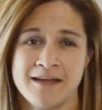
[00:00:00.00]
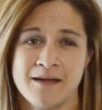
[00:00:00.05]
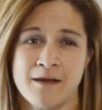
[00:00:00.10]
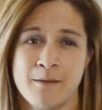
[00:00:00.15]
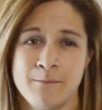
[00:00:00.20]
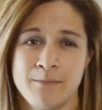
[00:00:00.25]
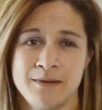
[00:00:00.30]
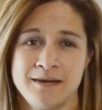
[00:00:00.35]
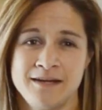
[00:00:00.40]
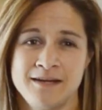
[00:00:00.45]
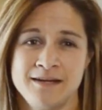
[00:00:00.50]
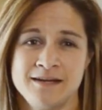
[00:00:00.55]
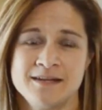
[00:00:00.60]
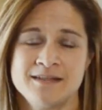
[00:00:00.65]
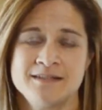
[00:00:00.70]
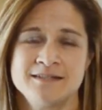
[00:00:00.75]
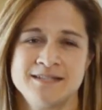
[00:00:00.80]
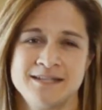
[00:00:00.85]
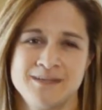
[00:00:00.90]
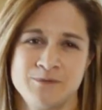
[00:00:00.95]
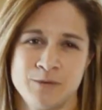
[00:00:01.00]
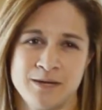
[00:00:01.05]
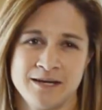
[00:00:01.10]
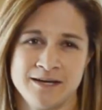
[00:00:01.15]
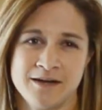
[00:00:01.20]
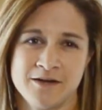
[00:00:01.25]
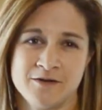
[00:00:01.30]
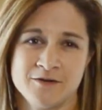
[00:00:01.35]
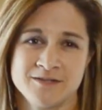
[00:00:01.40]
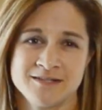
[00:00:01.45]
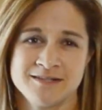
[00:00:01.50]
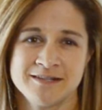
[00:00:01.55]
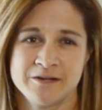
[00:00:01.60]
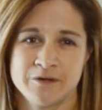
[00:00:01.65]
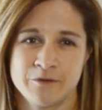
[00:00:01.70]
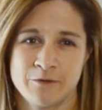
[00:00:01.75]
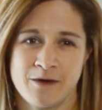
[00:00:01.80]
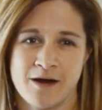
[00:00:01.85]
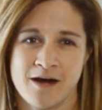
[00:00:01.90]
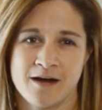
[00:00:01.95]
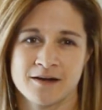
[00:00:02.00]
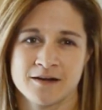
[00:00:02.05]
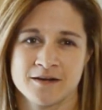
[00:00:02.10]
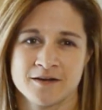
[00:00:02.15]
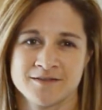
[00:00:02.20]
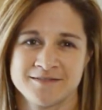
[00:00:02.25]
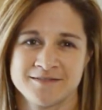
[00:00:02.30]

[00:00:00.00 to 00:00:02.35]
company is Zen Windows Little Rock.